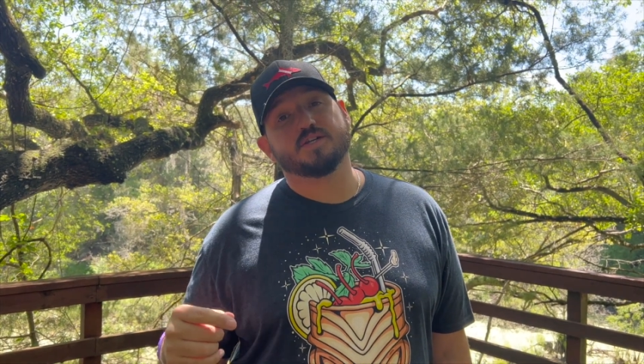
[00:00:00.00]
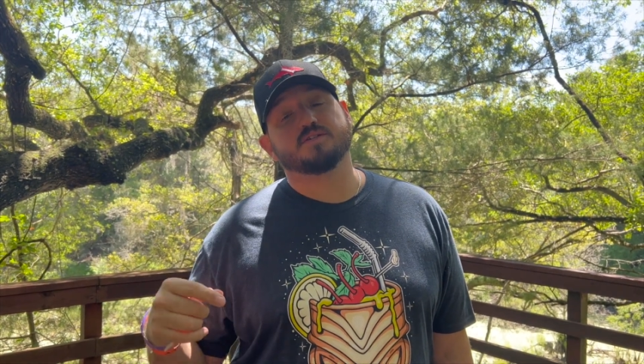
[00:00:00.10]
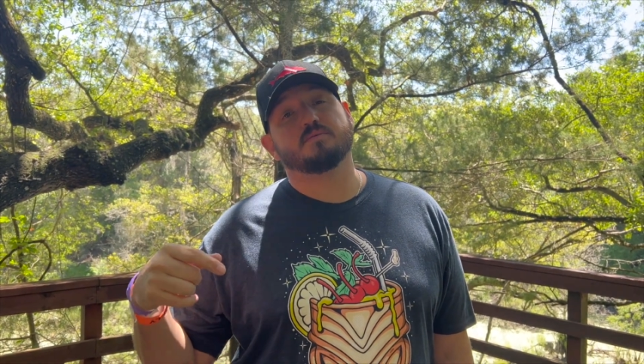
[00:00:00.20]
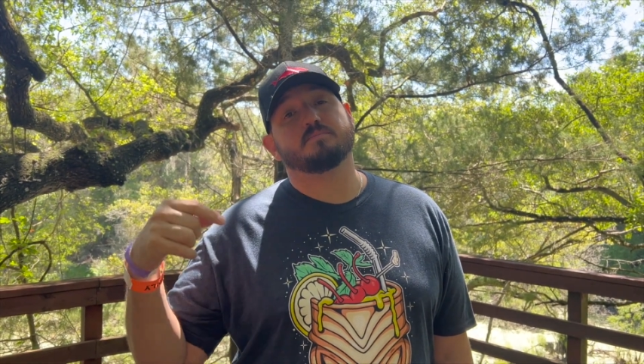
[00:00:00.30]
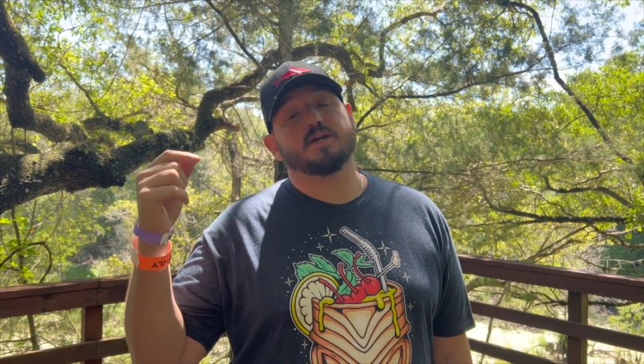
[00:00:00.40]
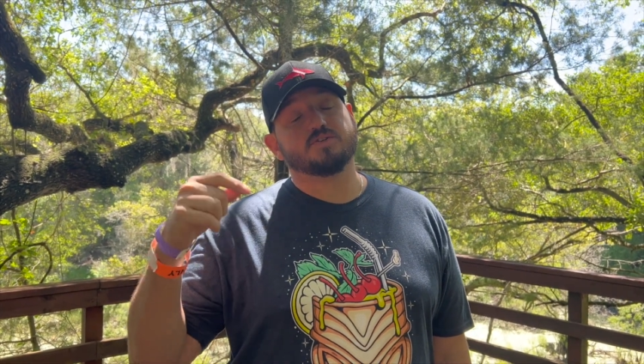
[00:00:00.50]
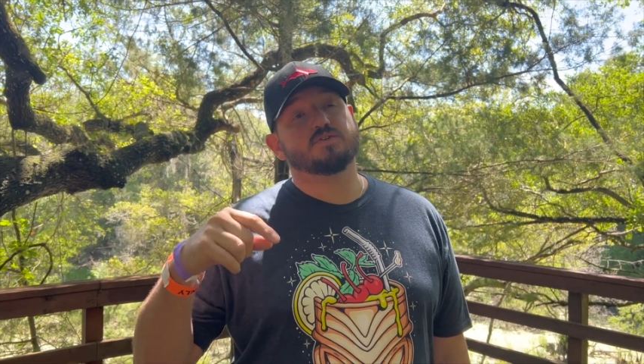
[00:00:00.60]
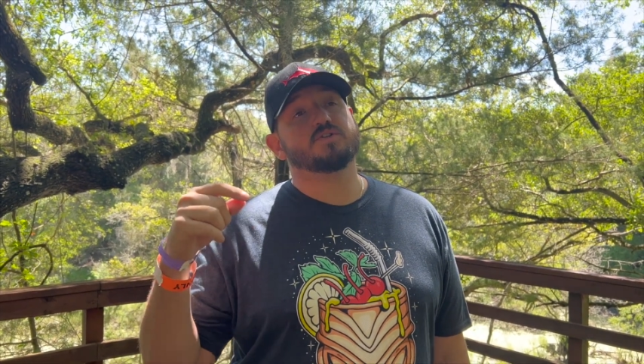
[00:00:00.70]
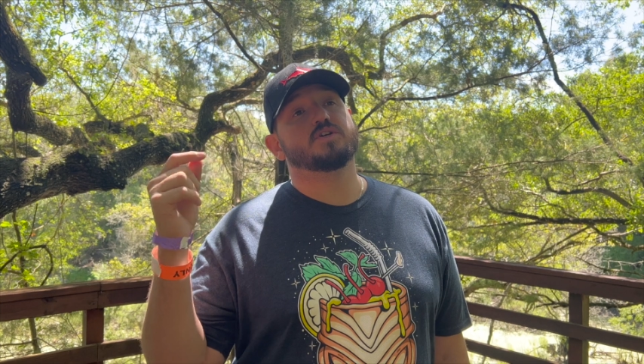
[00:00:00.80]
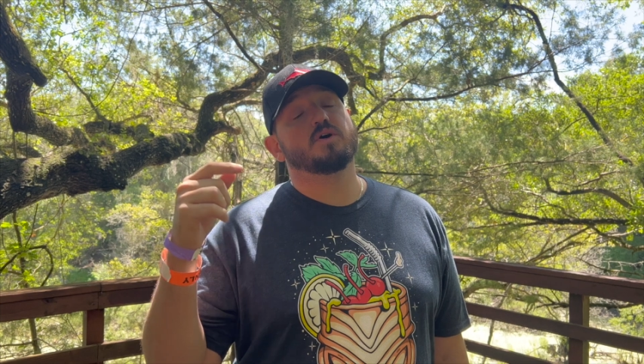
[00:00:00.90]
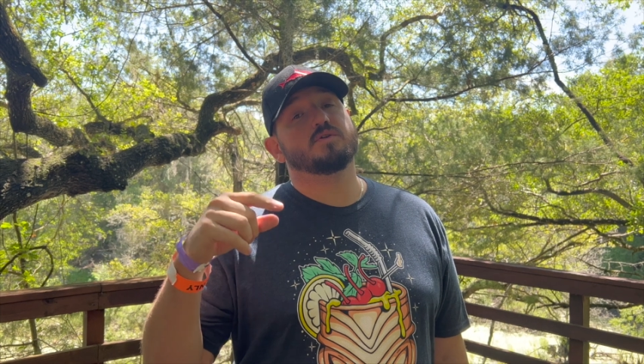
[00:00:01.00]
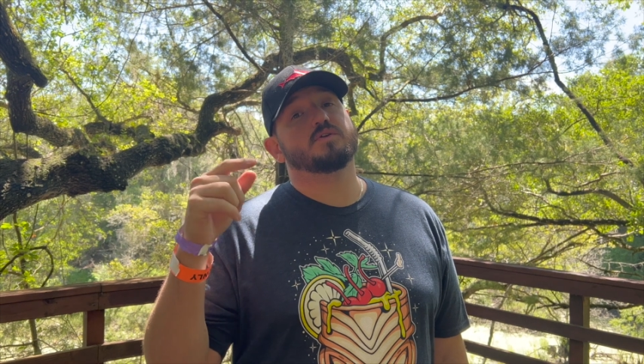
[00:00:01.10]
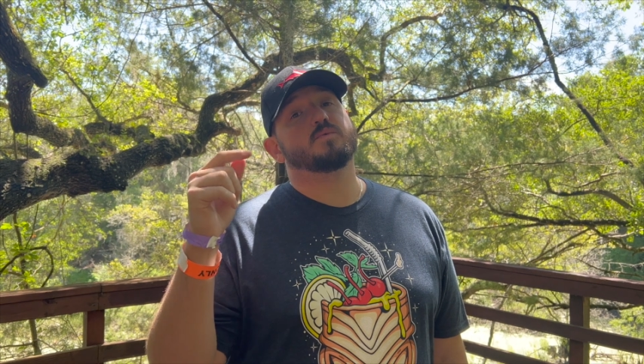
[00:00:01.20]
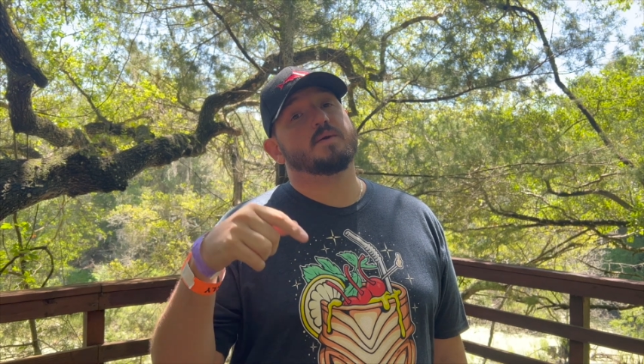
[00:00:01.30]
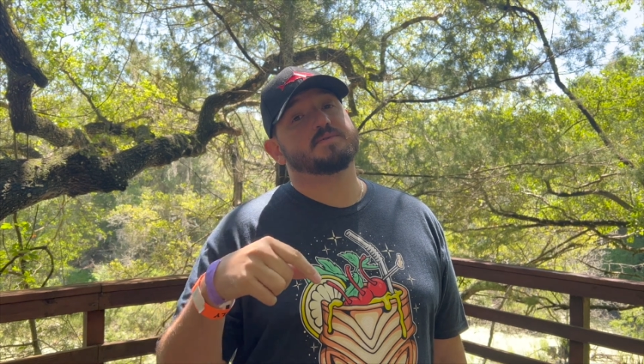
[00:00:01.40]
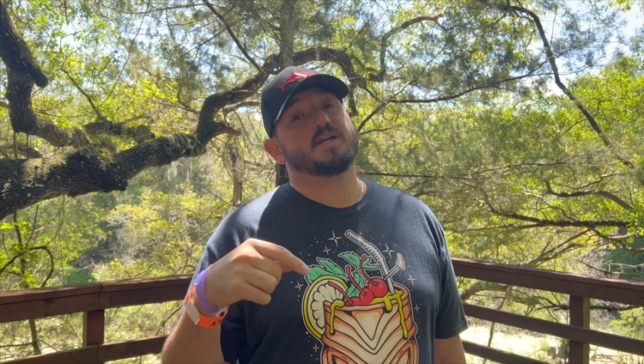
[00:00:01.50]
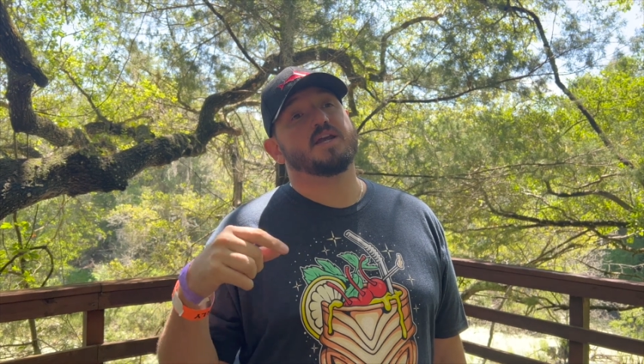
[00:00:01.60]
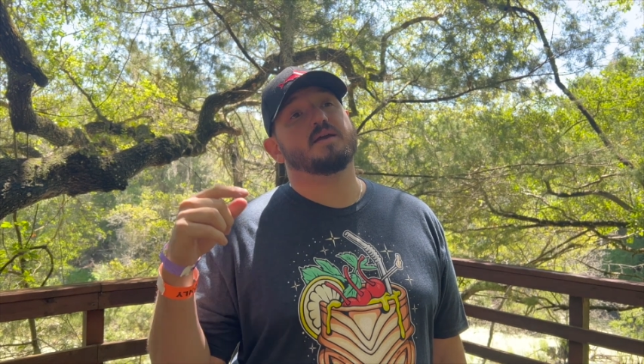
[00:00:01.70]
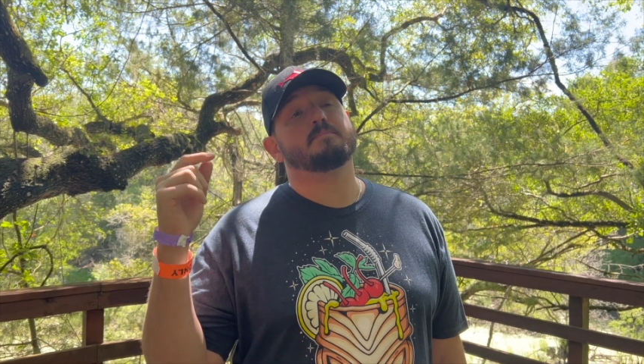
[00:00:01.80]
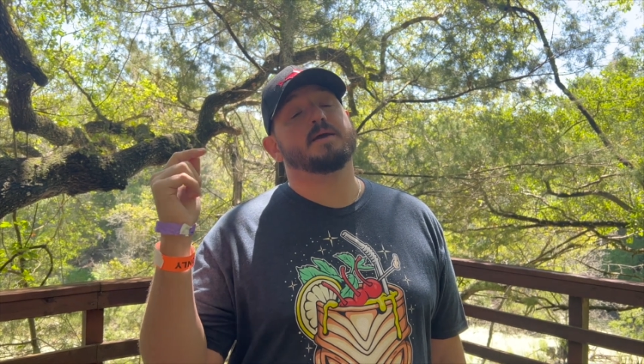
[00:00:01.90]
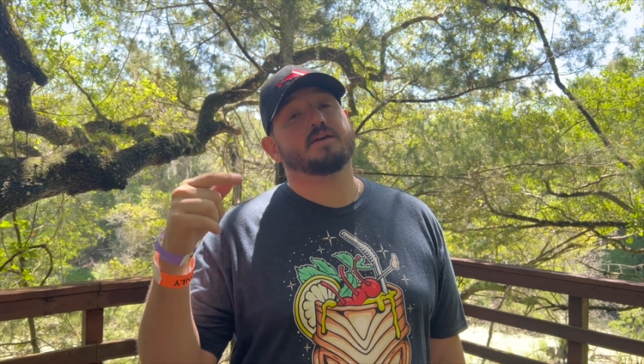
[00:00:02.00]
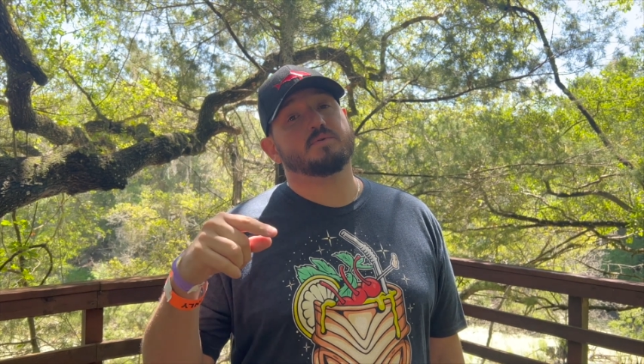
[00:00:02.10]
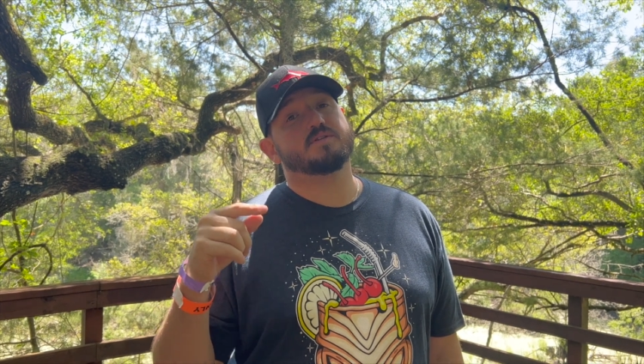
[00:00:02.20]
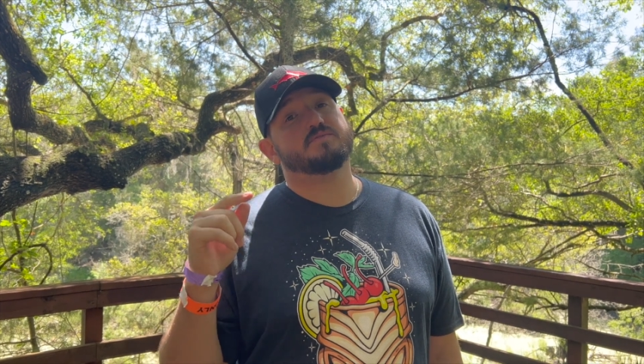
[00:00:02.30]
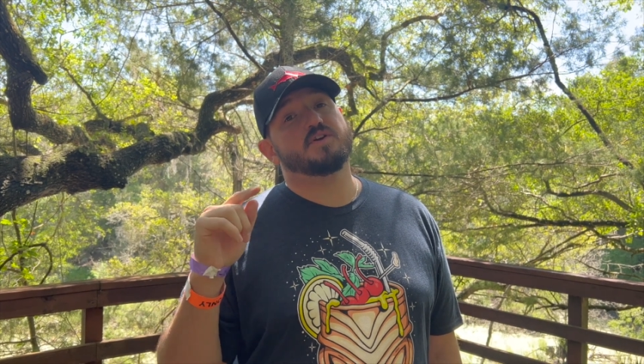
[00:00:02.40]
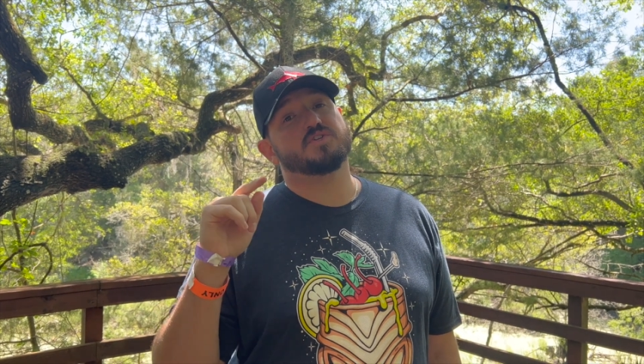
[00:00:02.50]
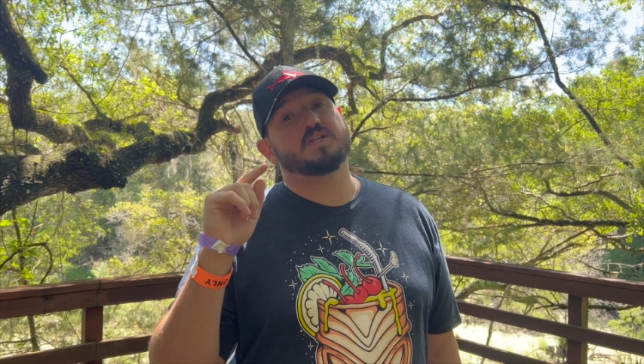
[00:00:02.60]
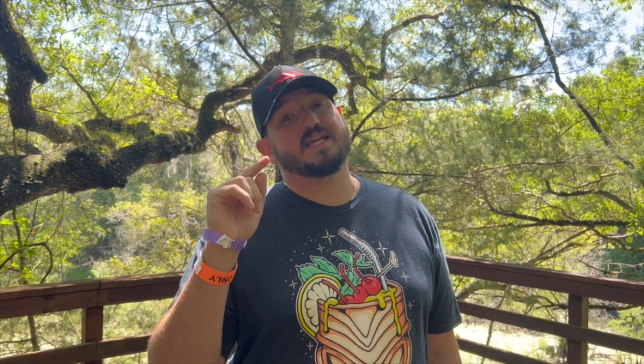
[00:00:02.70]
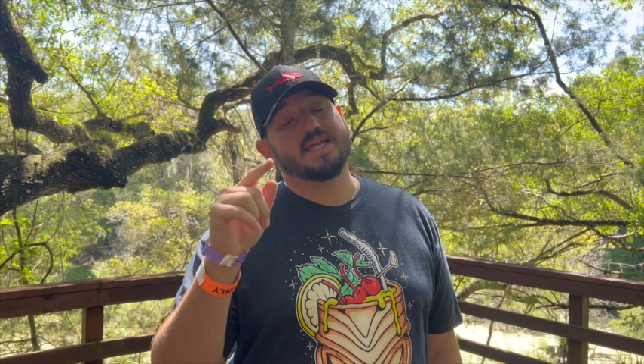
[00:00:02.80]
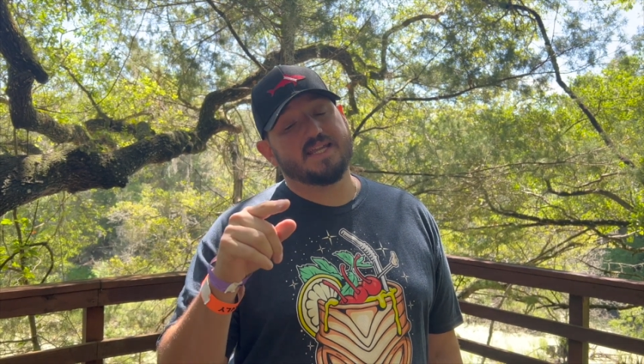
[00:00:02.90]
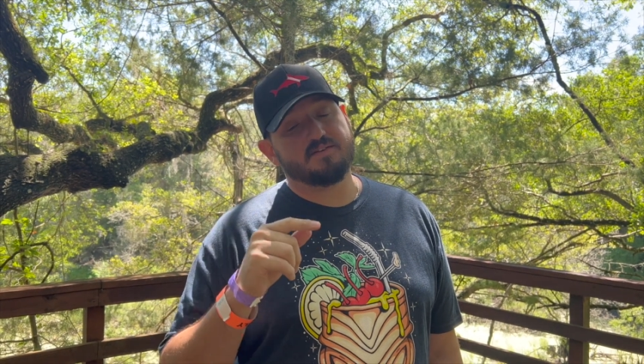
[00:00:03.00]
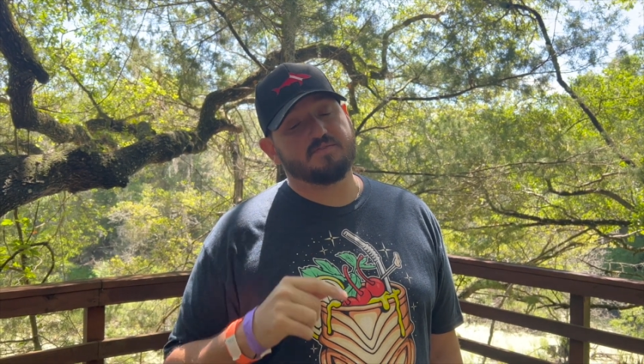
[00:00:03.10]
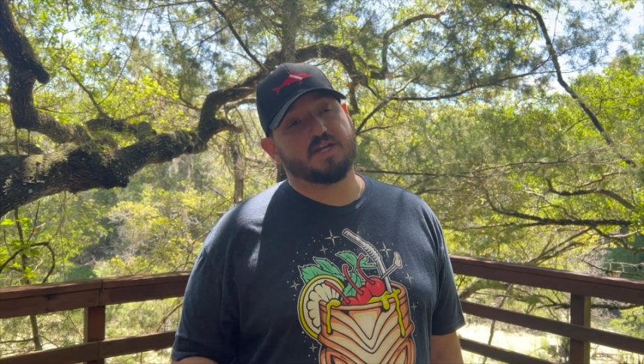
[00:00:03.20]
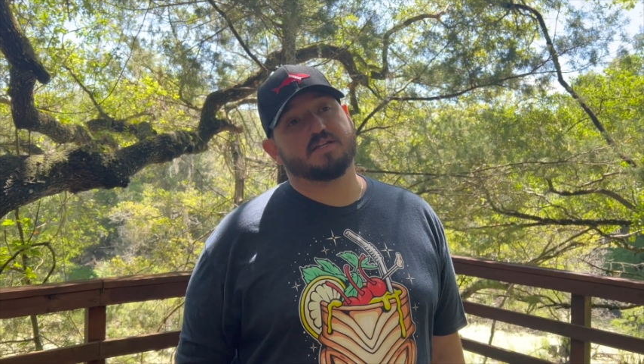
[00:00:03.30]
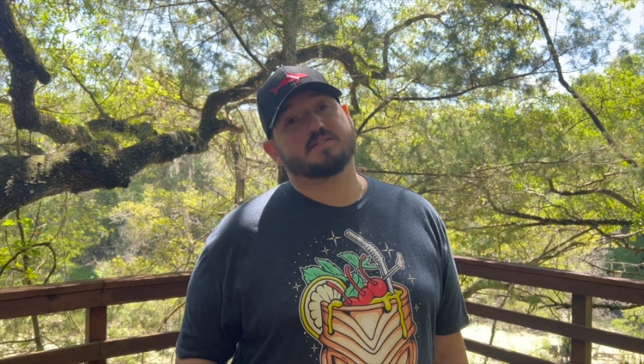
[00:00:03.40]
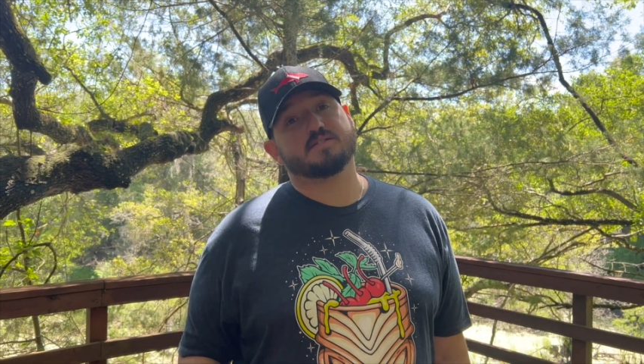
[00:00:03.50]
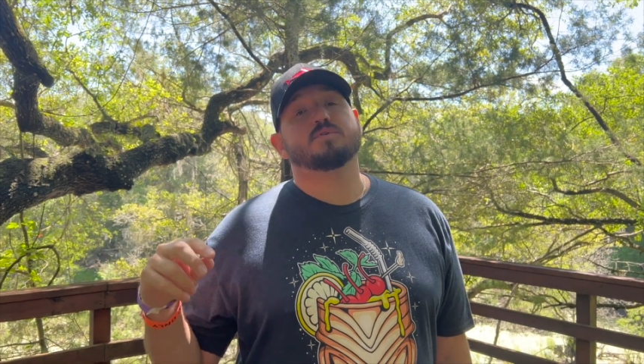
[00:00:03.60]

So make sure you go to their website and make a reservation in advance.